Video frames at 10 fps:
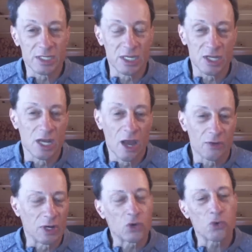is
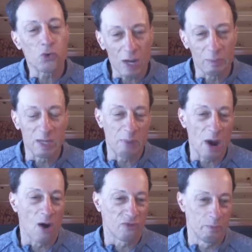another incredibly
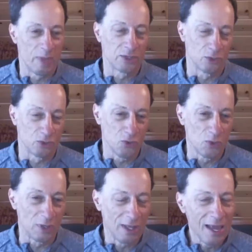powerful mental
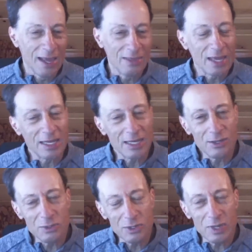tool that
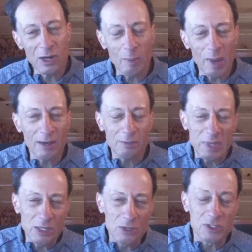you hear about
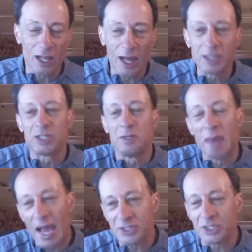being used a lot in
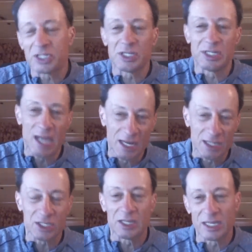gymnastics and tennis.
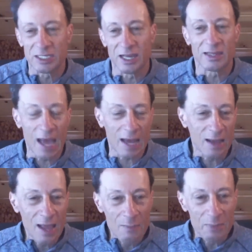tennis and things like that,
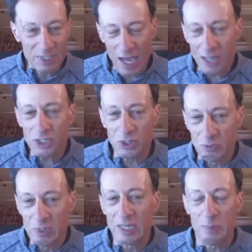but it's actually a
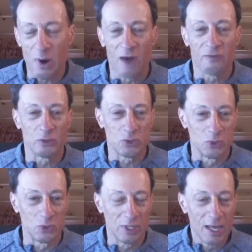really powerful
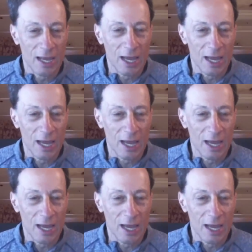tool